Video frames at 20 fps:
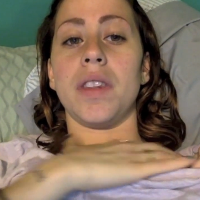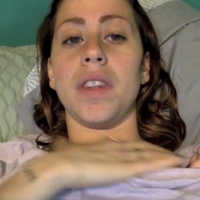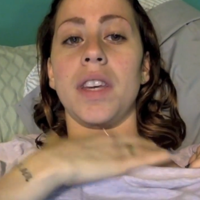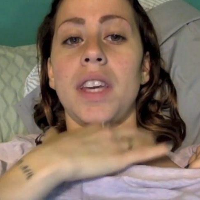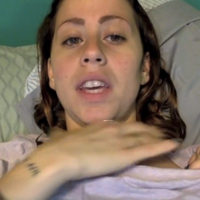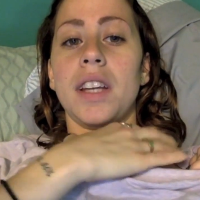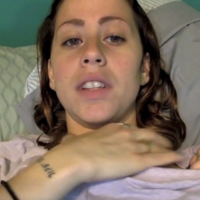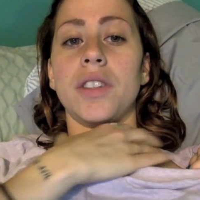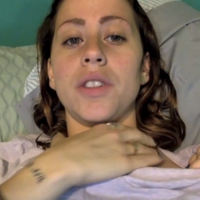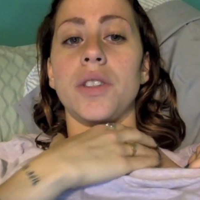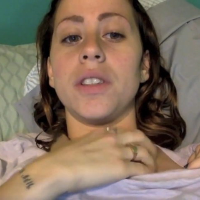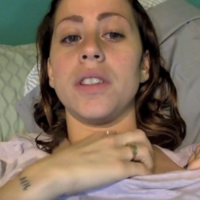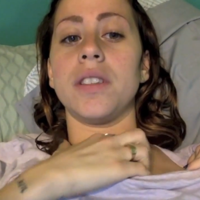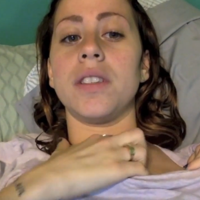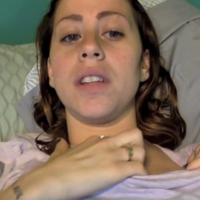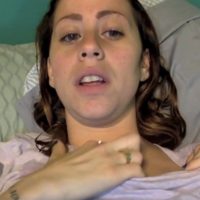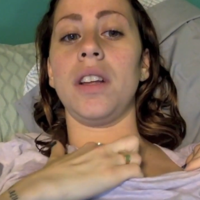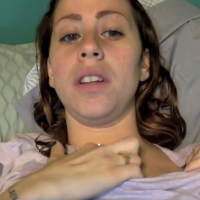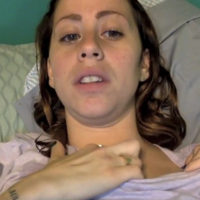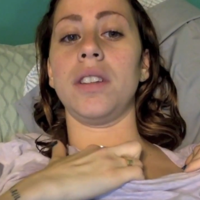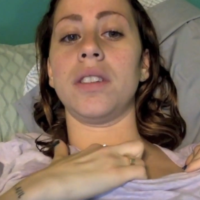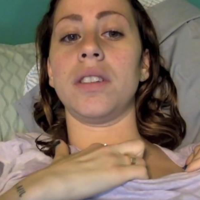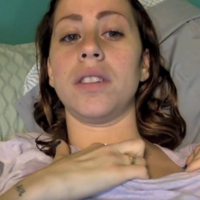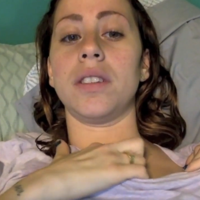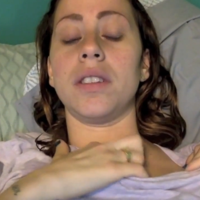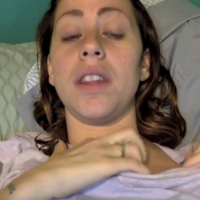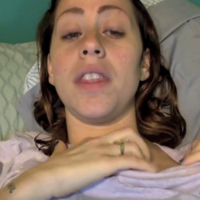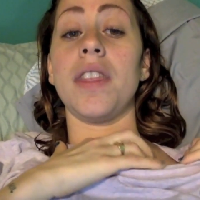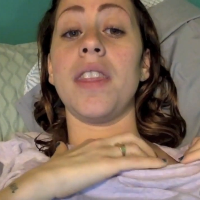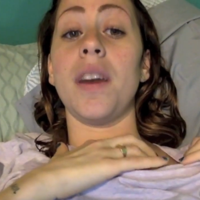cancerous
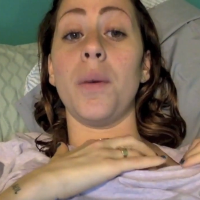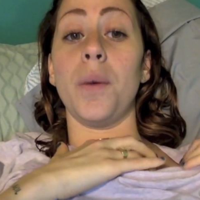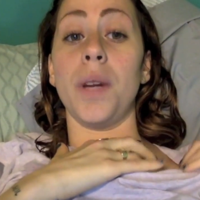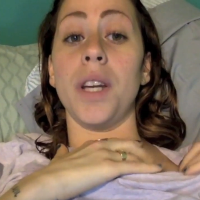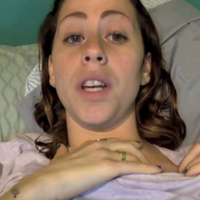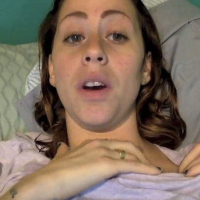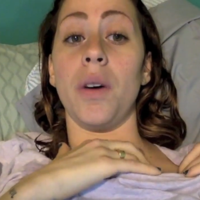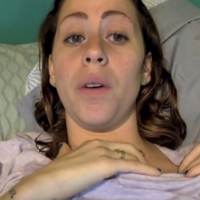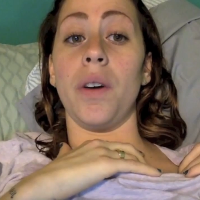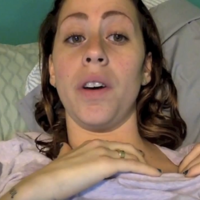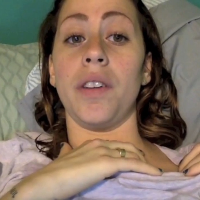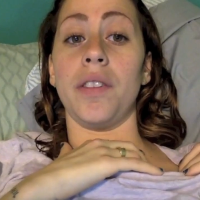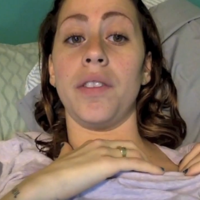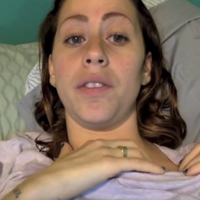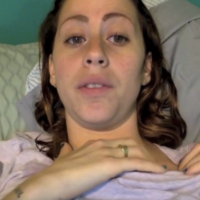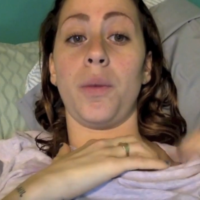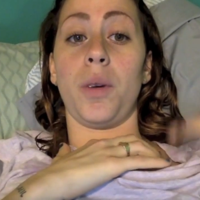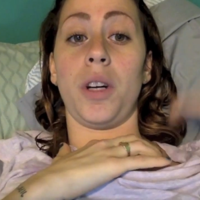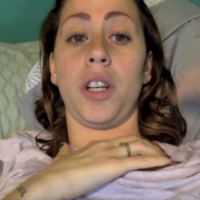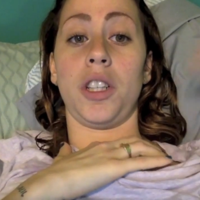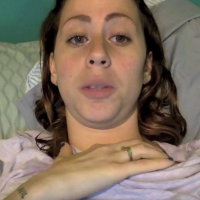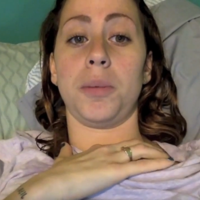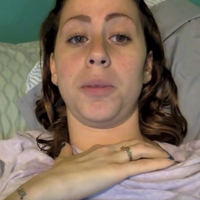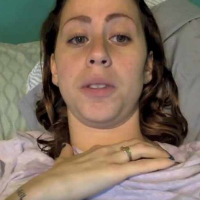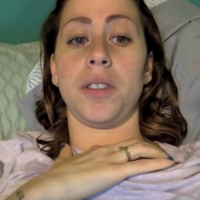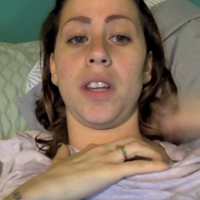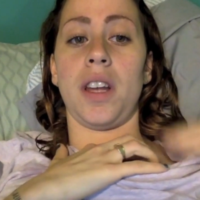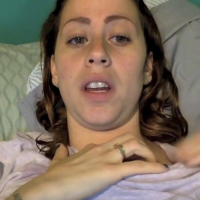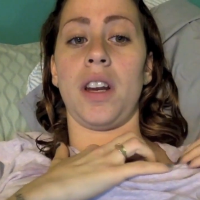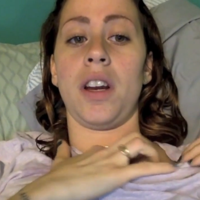cells that we know of
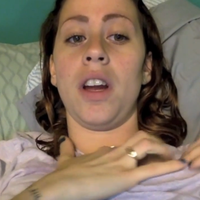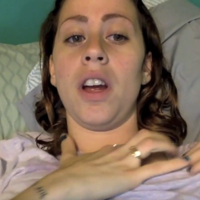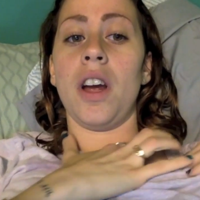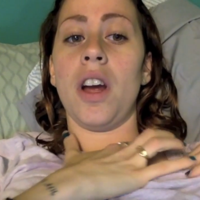100%